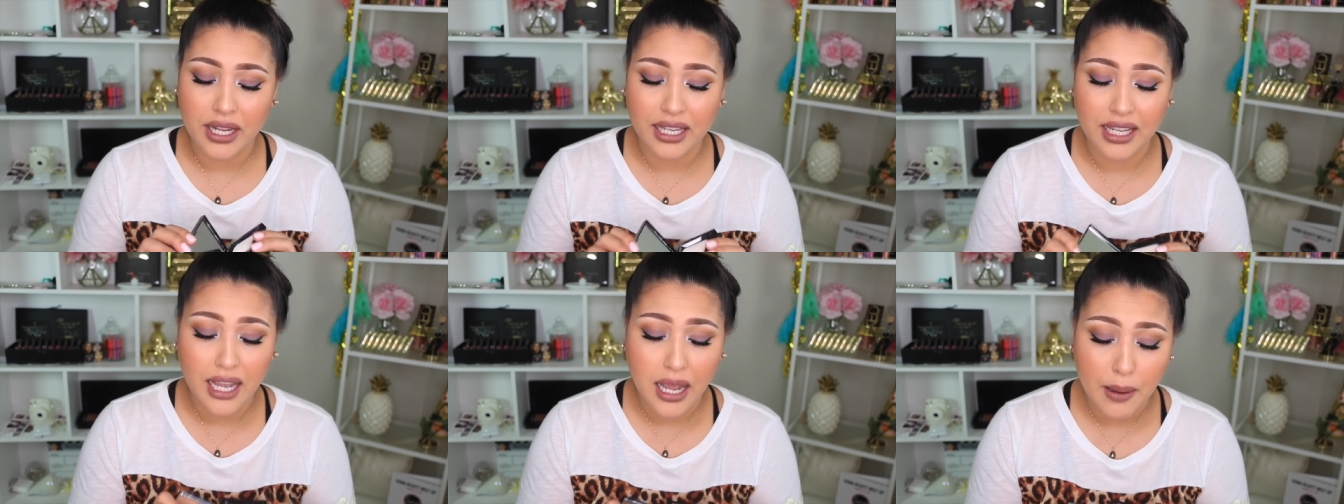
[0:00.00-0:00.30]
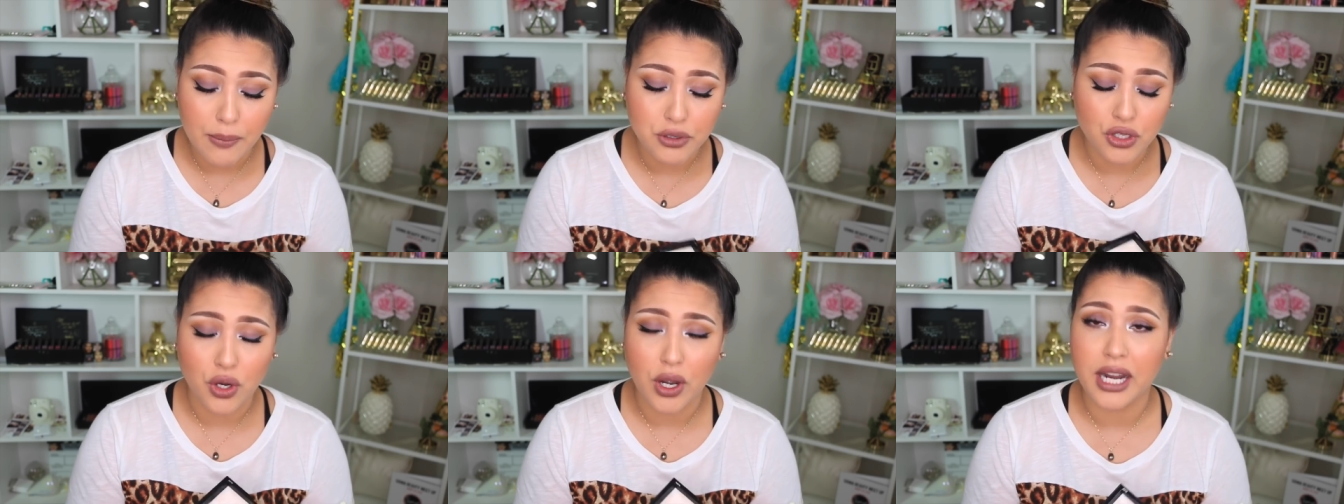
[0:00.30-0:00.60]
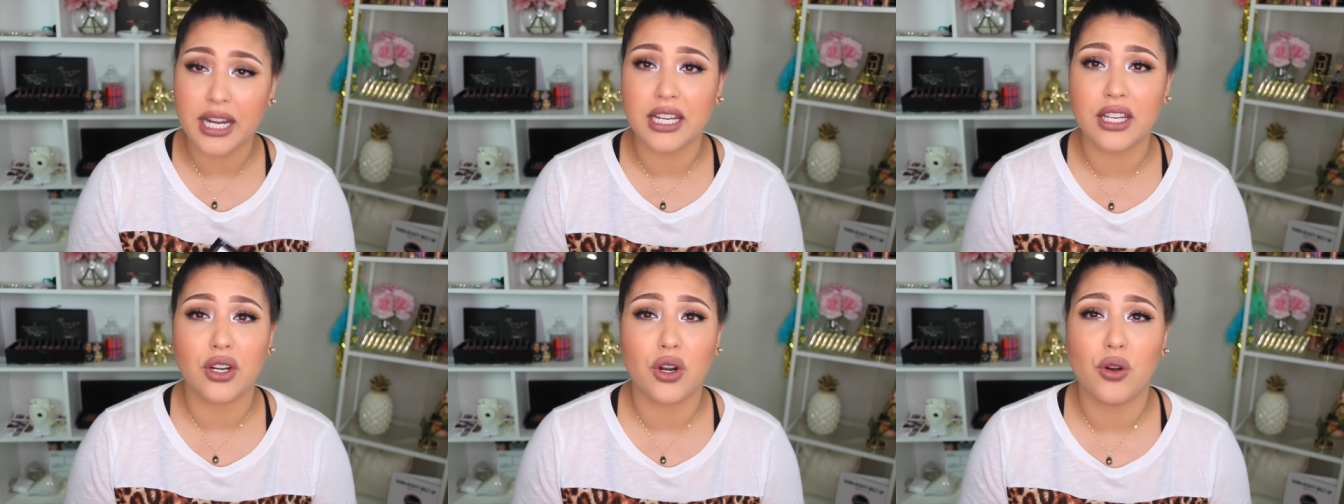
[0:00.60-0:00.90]
I kept
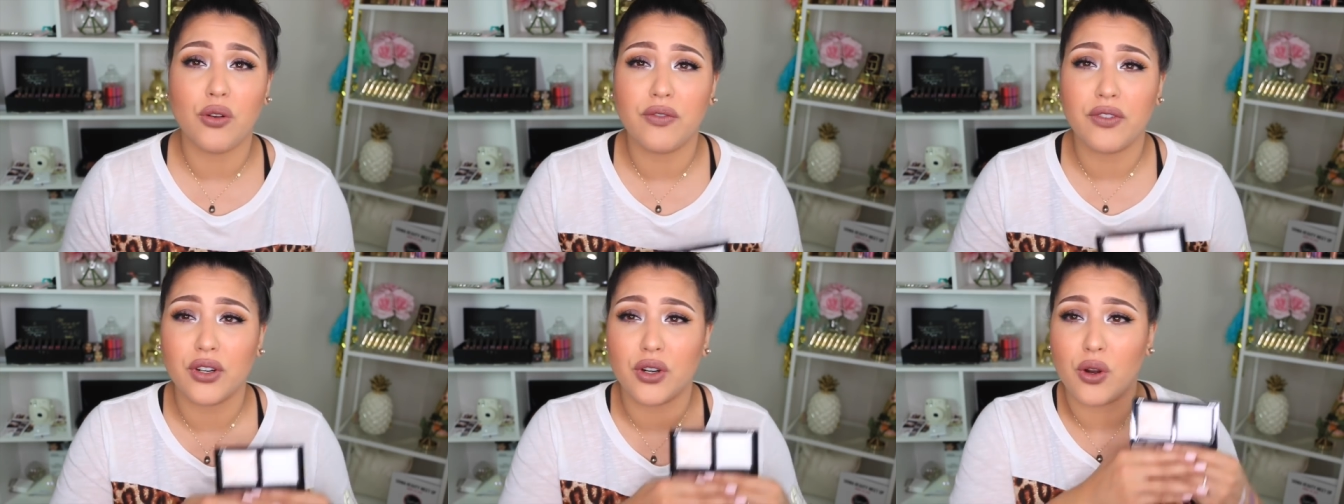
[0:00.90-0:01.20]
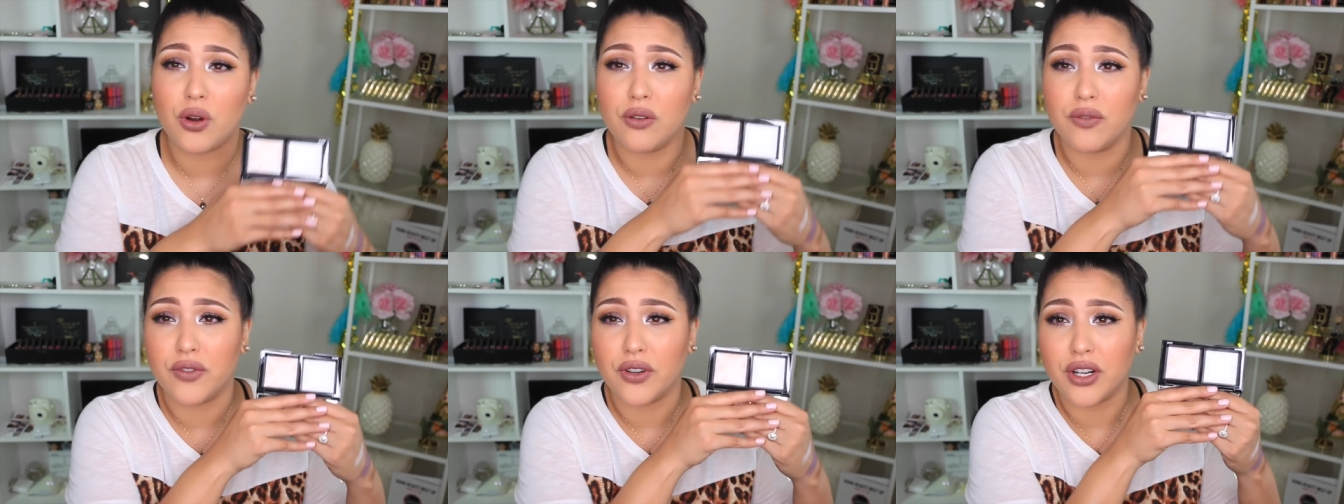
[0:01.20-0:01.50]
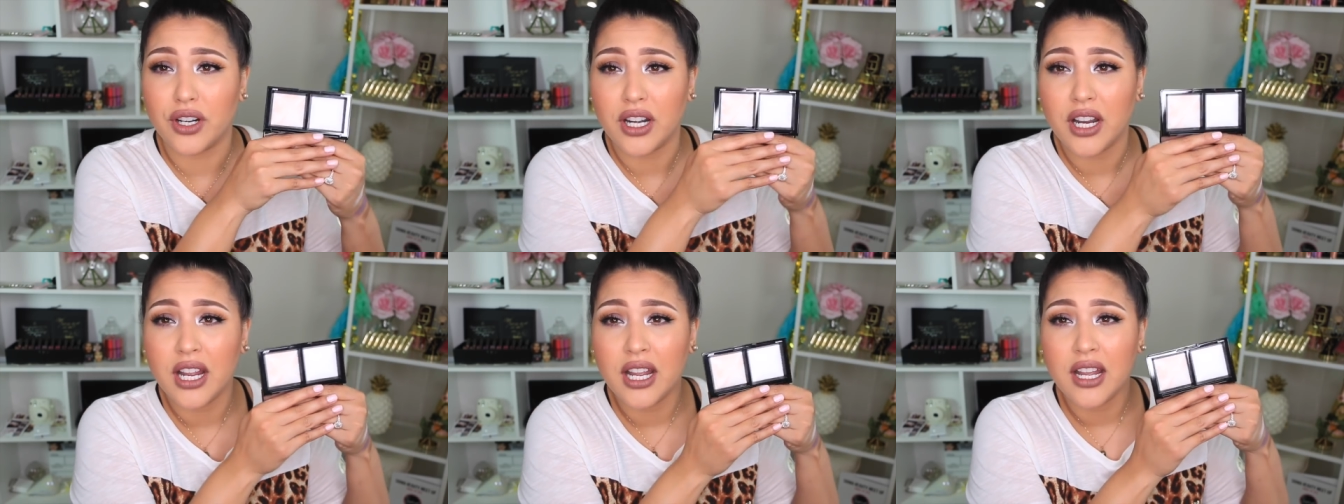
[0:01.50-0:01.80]
trying it over and
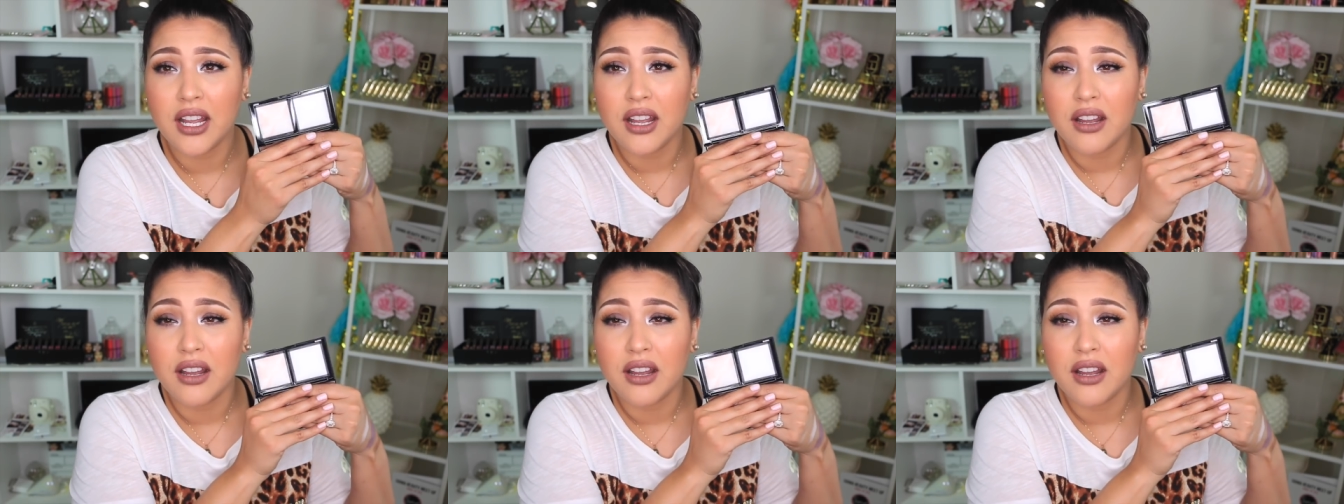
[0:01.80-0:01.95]
over